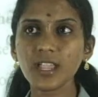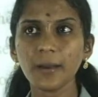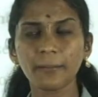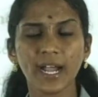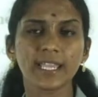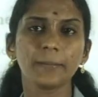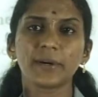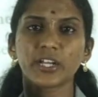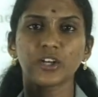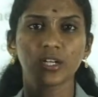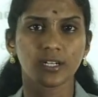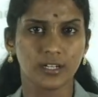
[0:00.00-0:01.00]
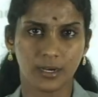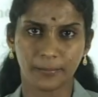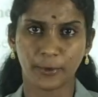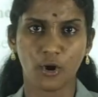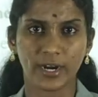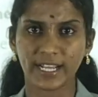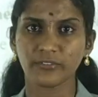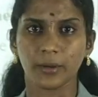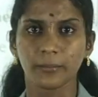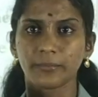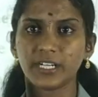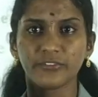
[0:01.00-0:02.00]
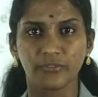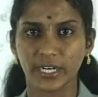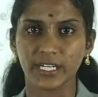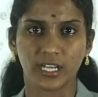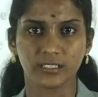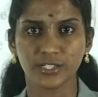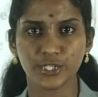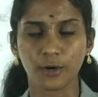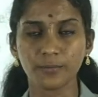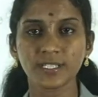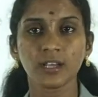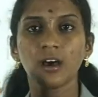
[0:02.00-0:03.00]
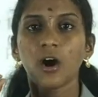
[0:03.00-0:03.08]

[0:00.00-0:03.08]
buy a particular product from different other shops,